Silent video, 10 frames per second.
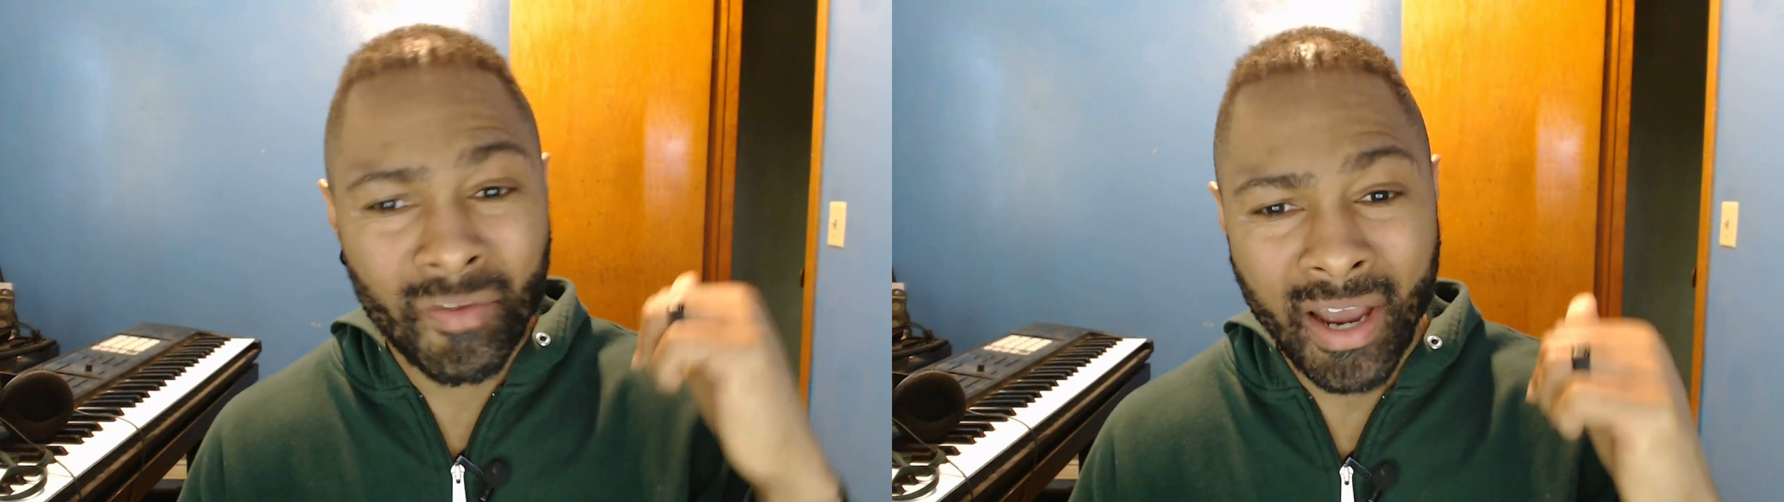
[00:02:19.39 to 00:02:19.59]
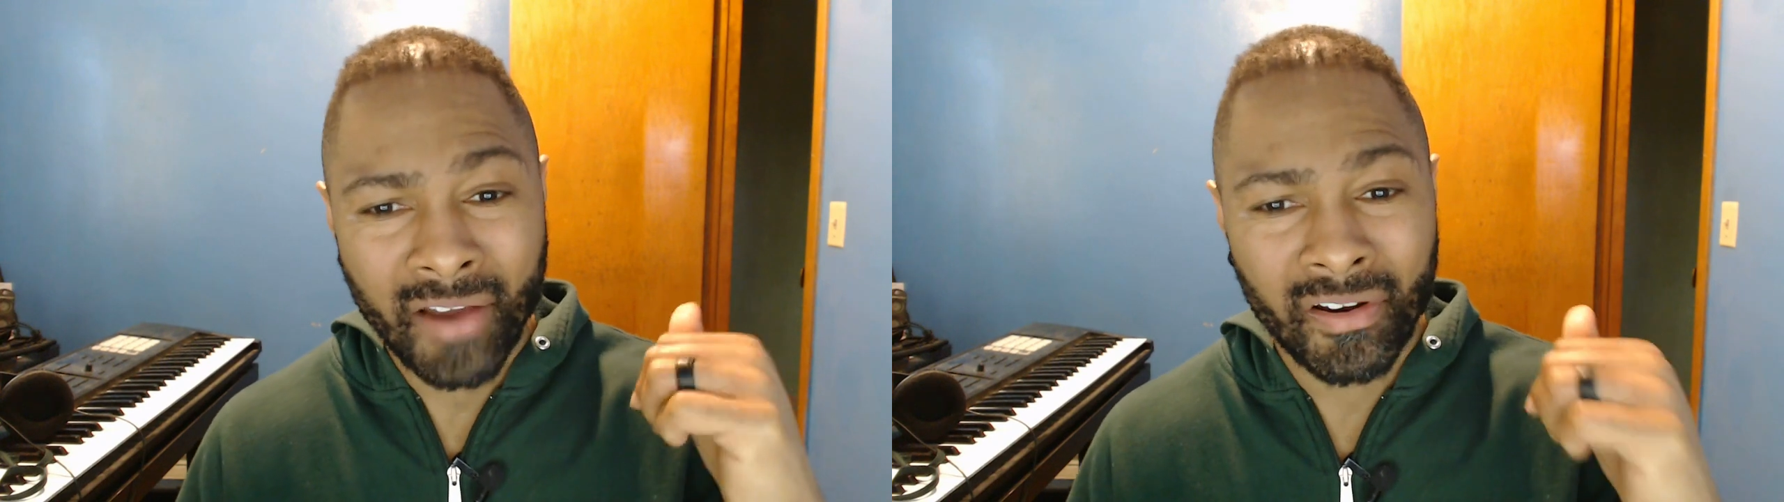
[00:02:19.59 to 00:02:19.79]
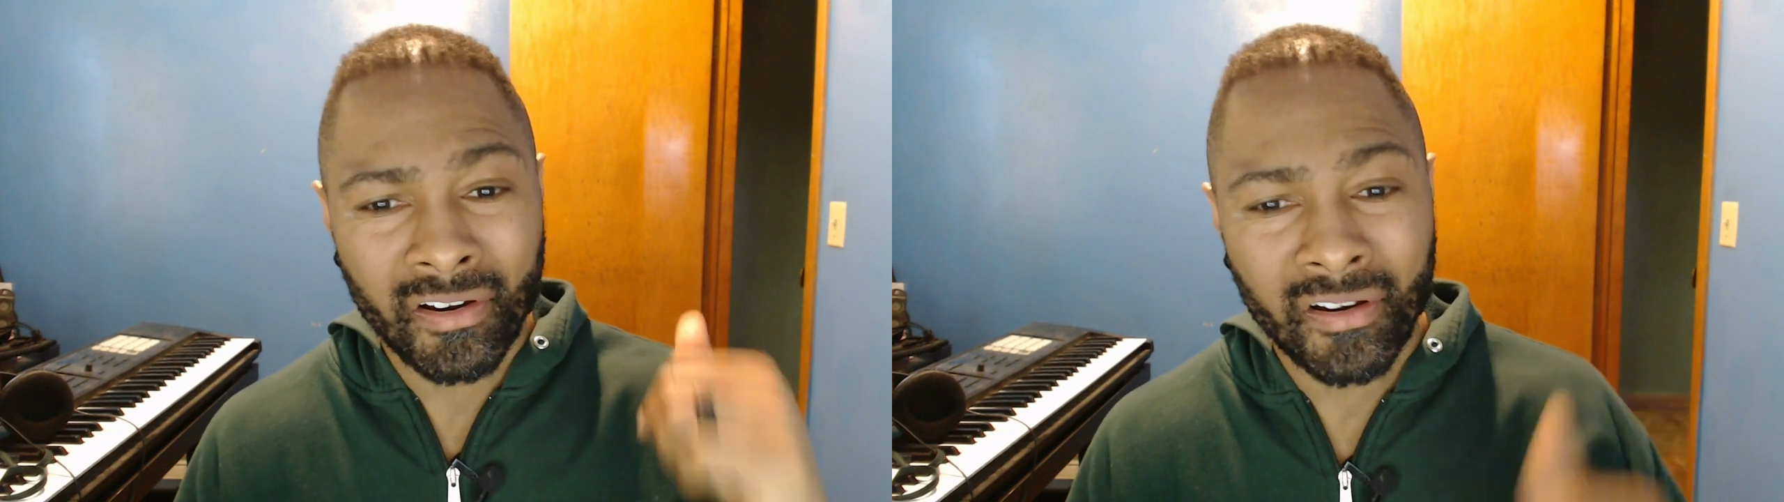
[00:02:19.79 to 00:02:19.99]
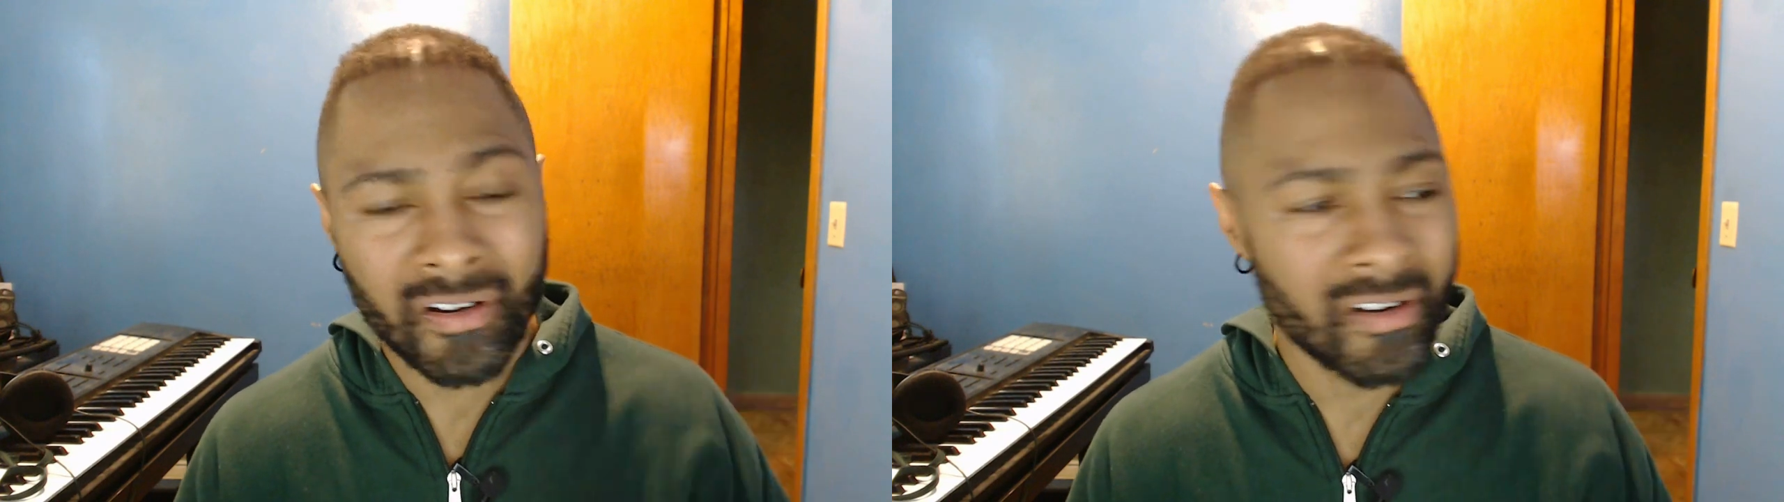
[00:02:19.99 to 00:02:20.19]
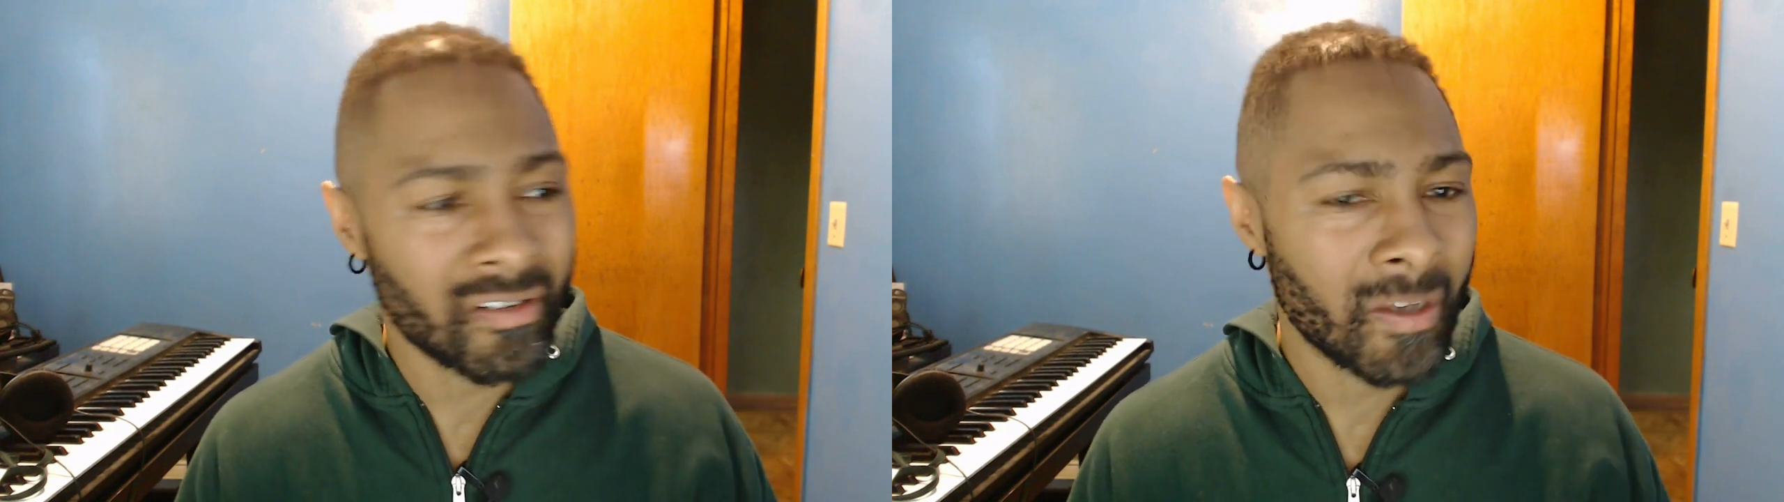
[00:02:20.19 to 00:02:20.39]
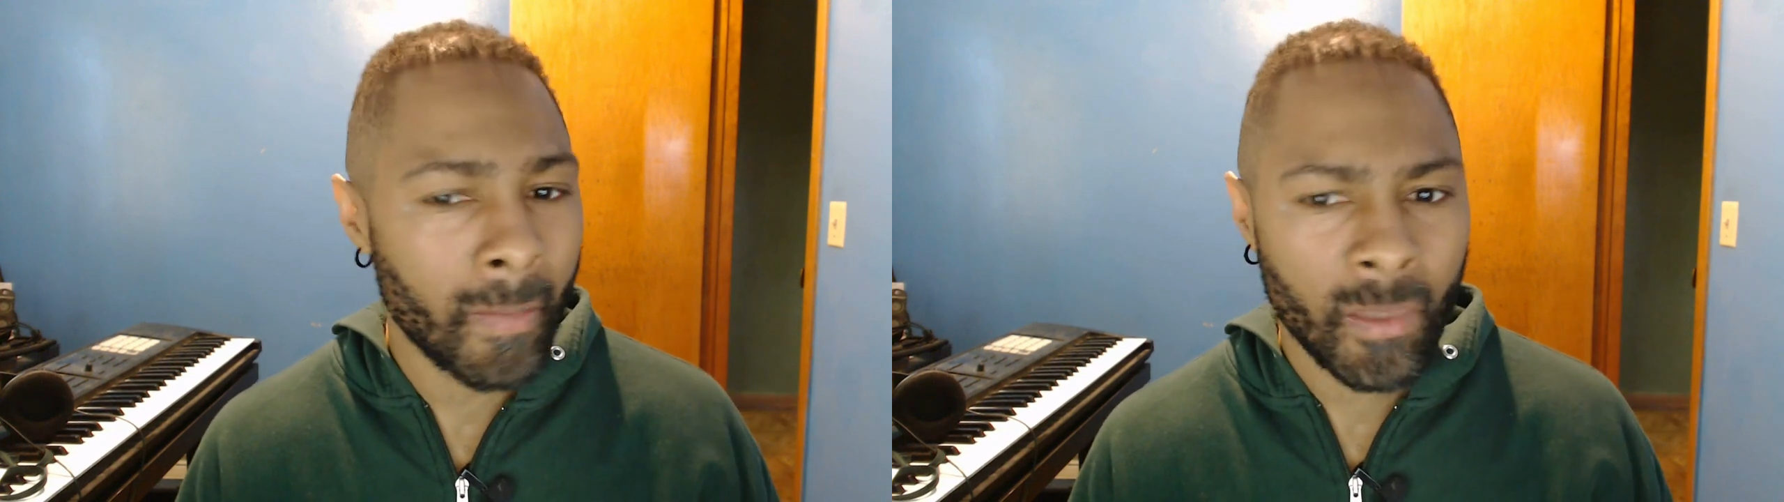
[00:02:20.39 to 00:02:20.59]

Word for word: the background, the girl goes,